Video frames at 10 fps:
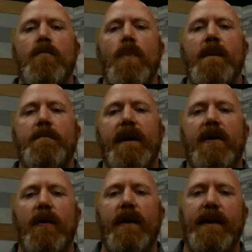But
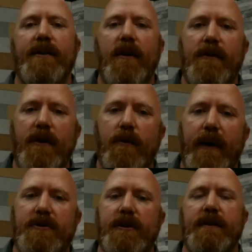going on your other
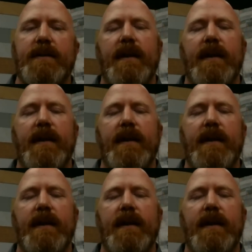question,